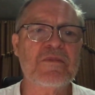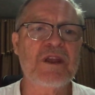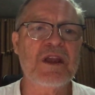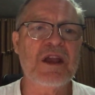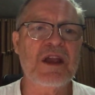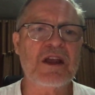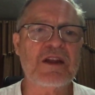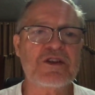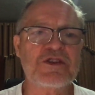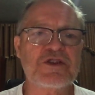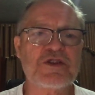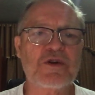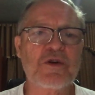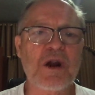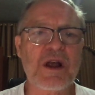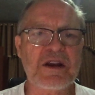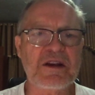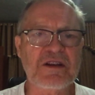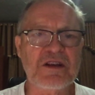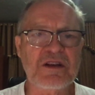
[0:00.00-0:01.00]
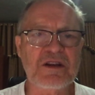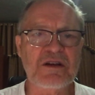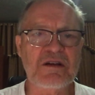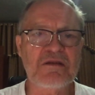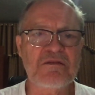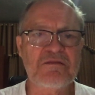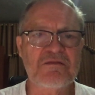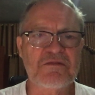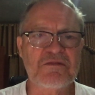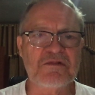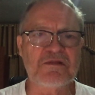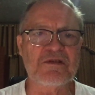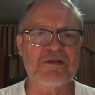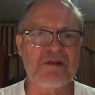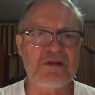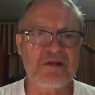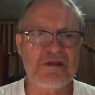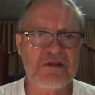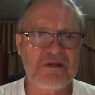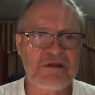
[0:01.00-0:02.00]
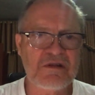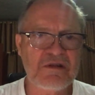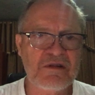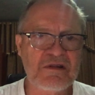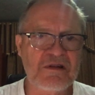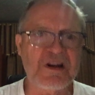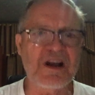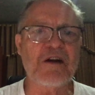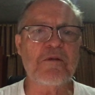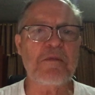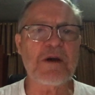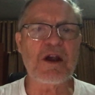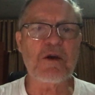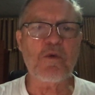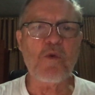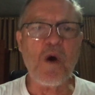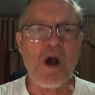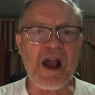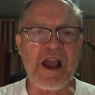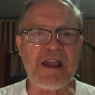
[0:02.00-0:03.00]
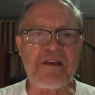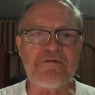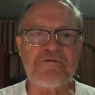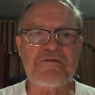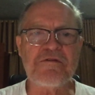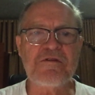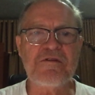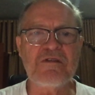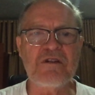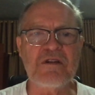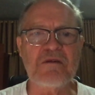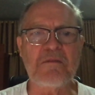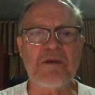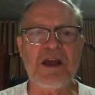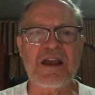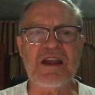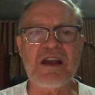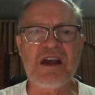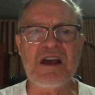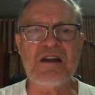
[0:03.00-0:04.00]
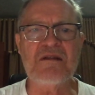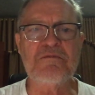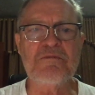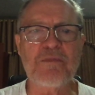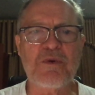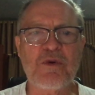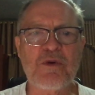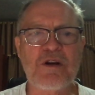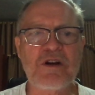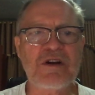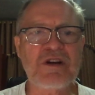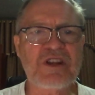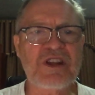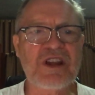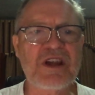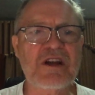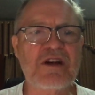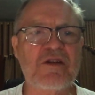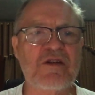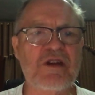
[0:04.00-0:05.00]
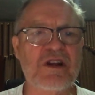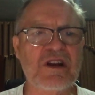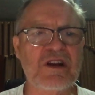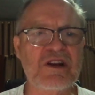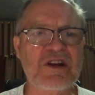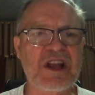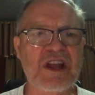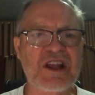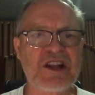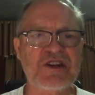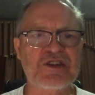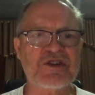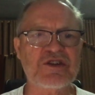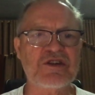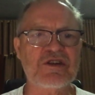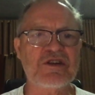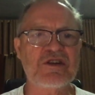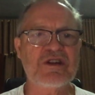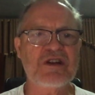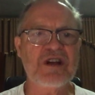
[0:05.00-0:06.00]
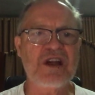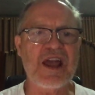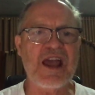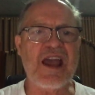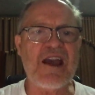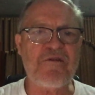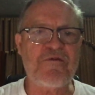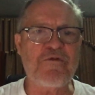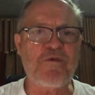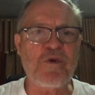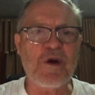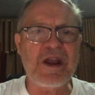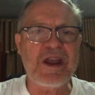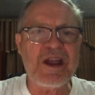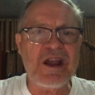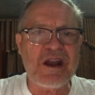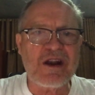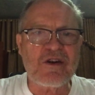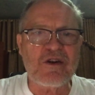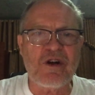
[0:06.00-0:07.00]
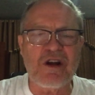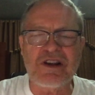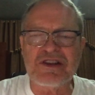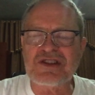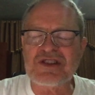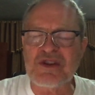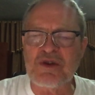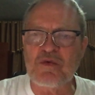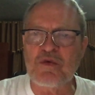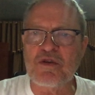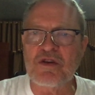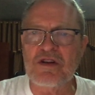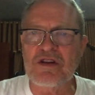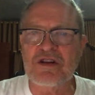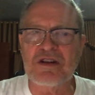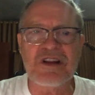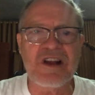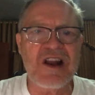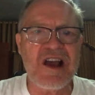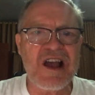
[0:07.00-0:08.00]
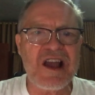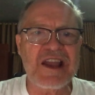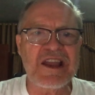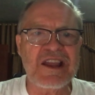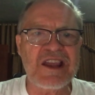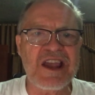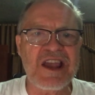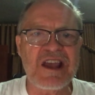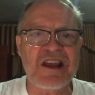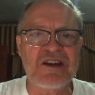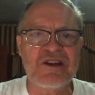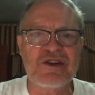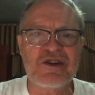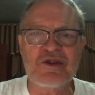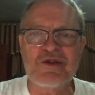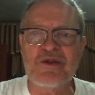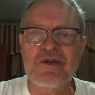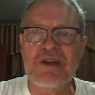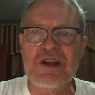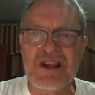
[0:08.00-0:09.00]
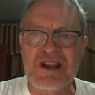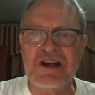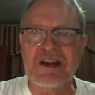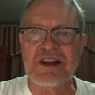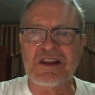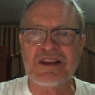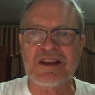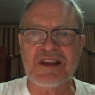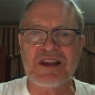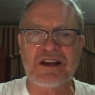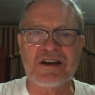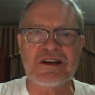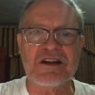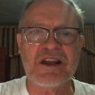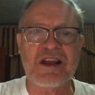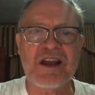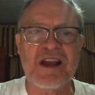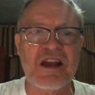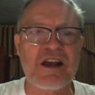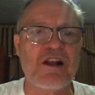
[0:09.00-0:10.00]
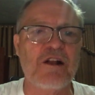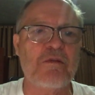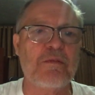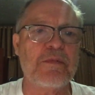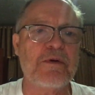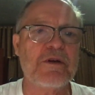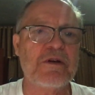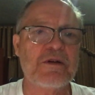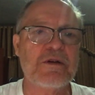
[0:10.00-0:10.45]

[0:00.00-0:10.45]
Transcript: Hedge grunted. Now my wife and my unborn kid are in danger, halfway across the world, and I can't do anything to help.